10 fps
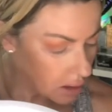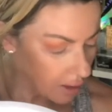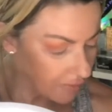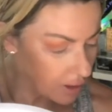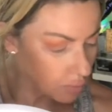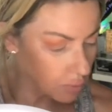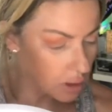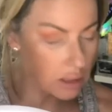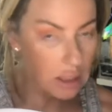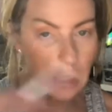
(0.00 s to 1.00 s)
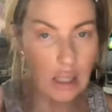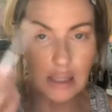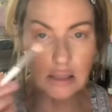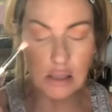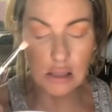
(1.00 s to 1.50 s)
Kind of a really
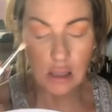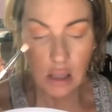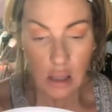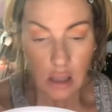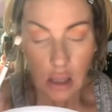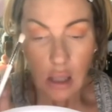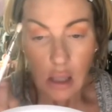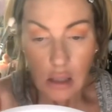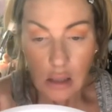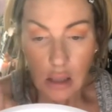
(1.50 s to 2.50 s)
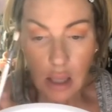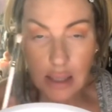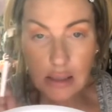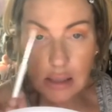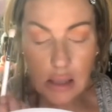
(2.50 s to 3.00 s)
light
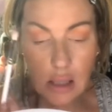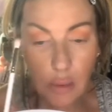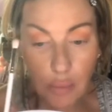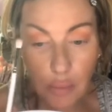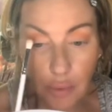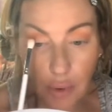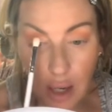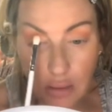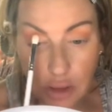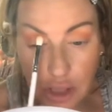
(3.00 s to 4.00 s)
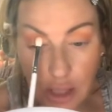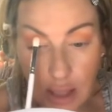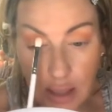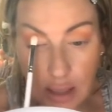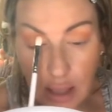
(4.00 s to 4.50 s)
light brown
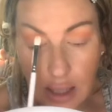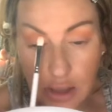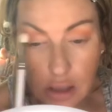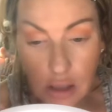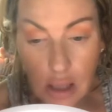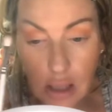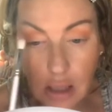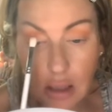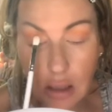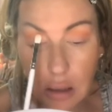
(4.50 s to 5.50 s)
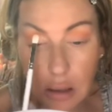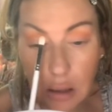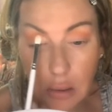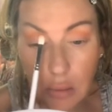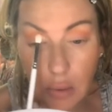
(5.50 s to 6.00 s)
shade, and I just kind of
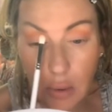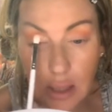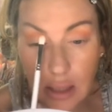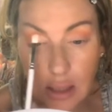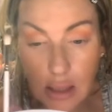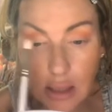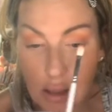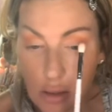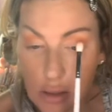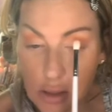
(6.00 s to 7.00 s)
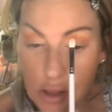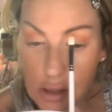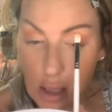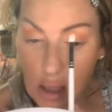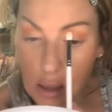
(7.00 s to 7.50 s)
went in here and
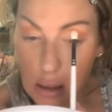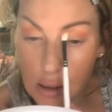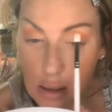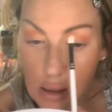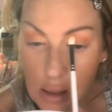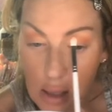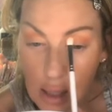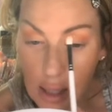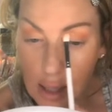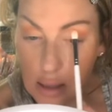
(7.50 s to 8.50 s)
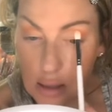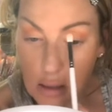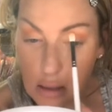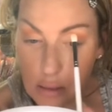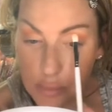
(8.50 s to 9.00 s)
just kind of added a
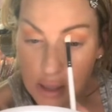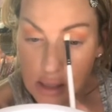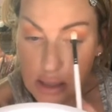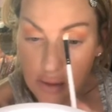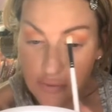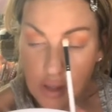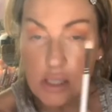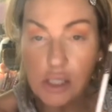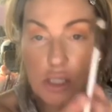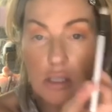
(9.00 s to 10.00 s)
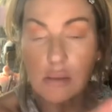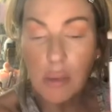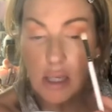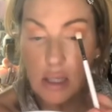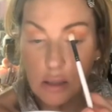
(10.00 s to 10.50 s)
little bit of definition in
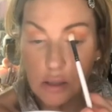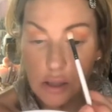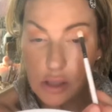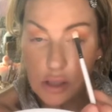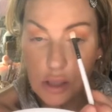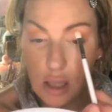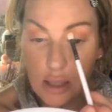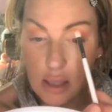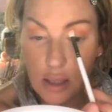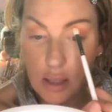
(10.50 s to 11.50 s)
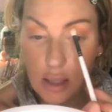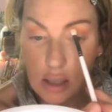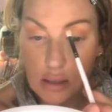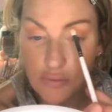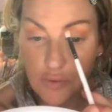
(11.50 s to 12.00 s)
my inner socket area
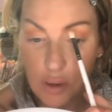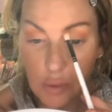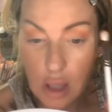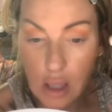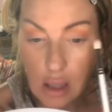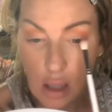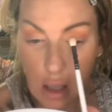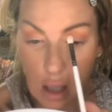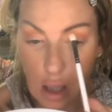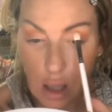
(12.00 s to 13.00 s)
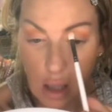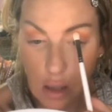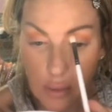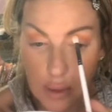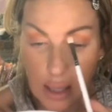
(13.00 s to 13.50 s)
as if I were kind of
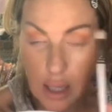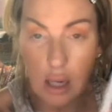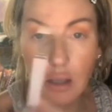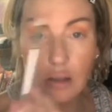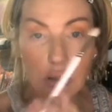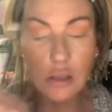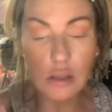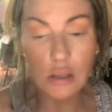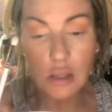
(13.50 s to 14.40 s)
hollowing out